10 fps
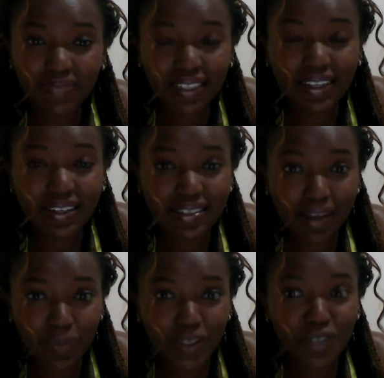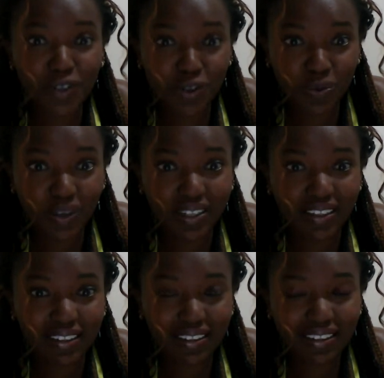Yes, a beachfront
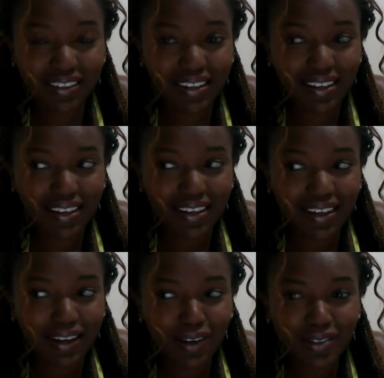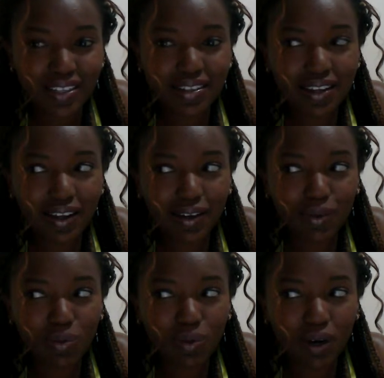wedding. I was just like,
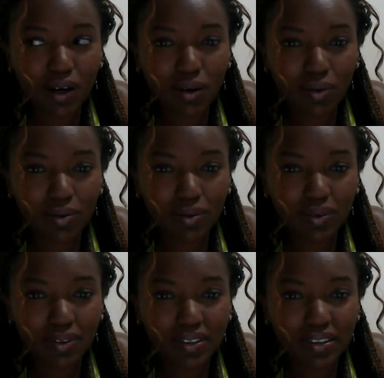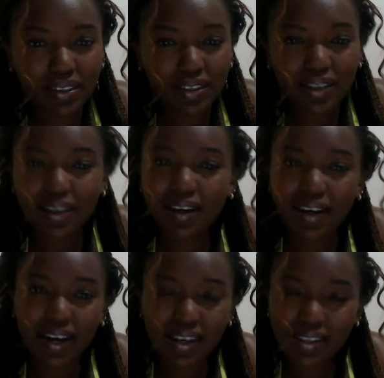wow.
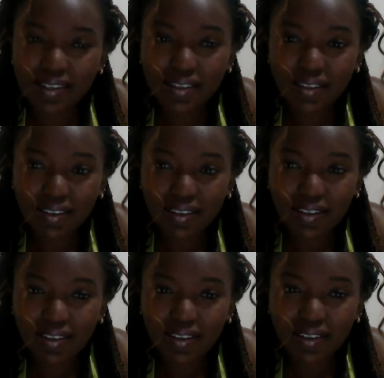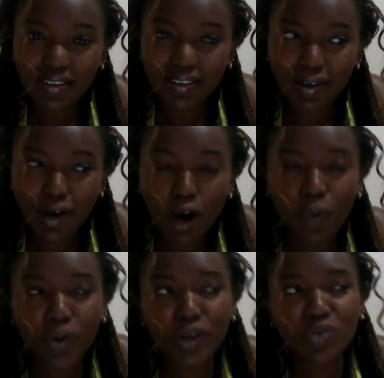Guys,
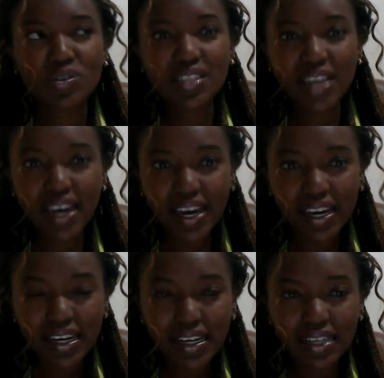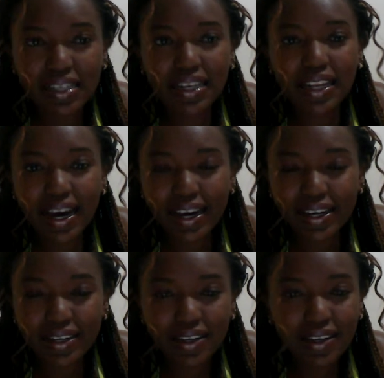when you stay in
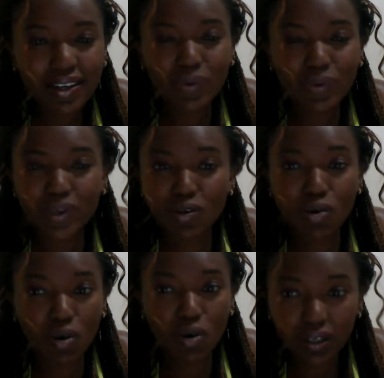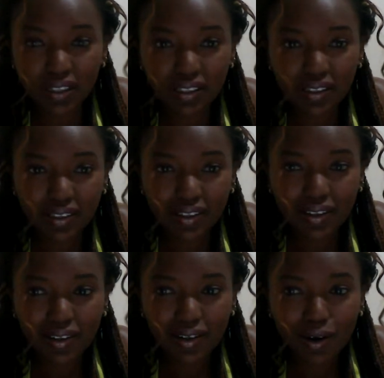line with God,
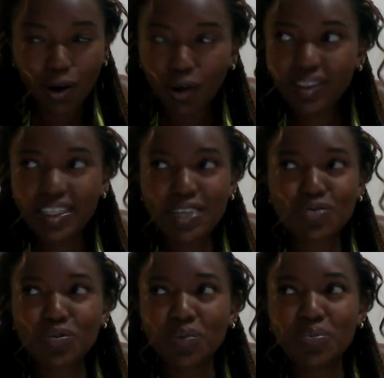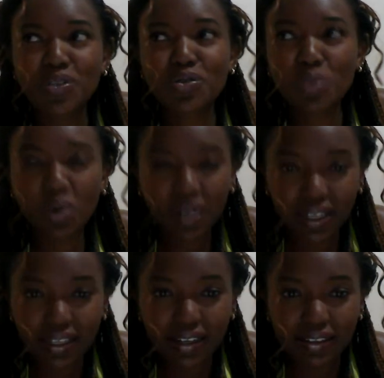all things will be so
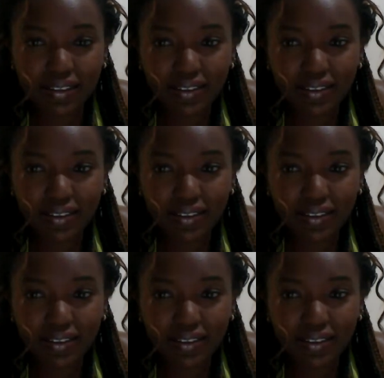clear,